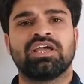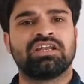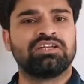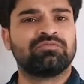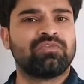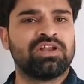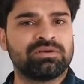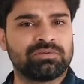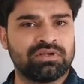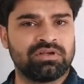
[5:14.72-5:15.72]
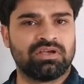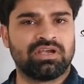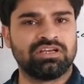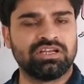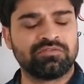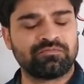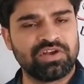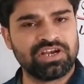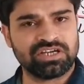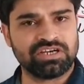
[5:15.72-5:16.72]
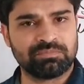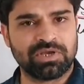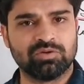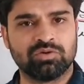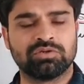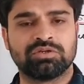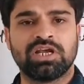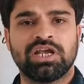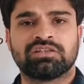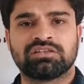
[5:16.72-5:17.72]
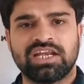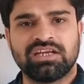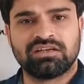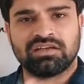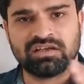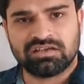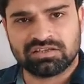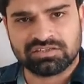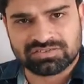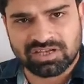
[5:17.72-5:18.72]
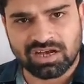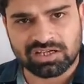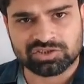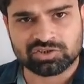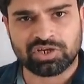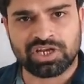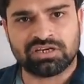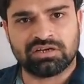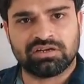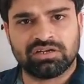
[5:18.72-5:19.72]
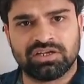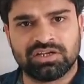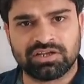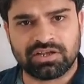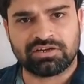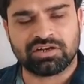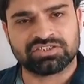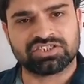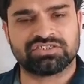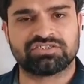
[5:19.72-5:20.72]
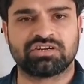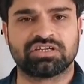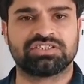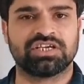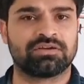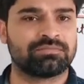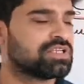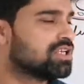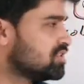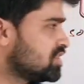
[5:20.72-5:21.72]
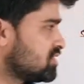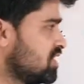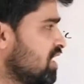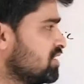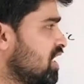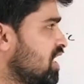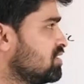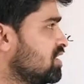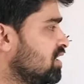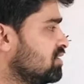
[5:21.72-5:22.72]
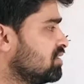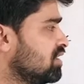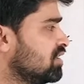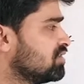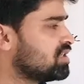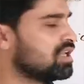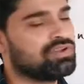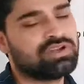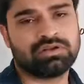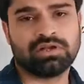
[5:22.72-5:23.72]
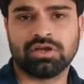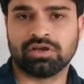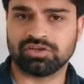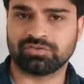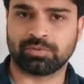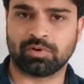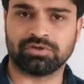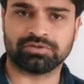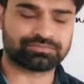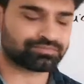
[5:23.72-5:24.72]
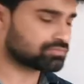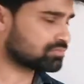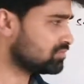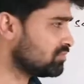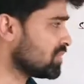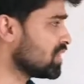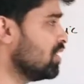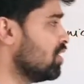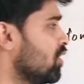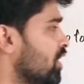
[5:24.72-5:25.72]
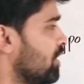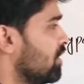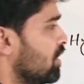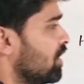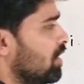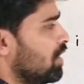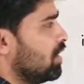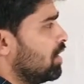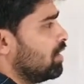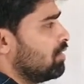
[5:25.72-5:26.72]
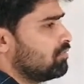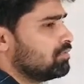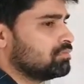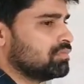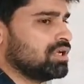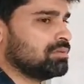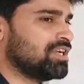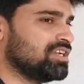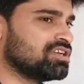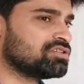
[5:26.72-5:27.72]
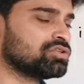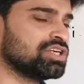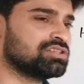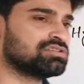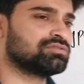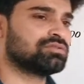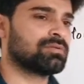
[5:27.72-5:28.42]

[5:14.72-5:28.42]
inflated balloon that is also a turgid structure, just like that cell will respond. Okay, my dear students,